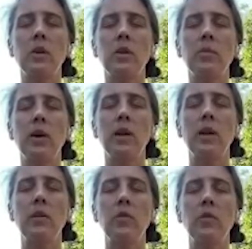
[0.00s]
in the
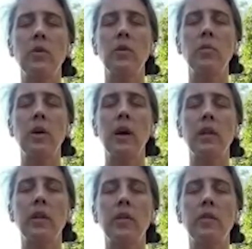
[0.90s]
body or the
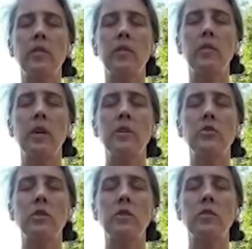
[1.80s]
breath, the
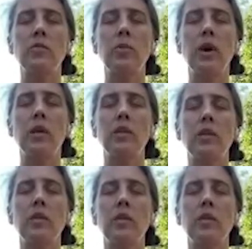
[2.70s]
sensations of breath.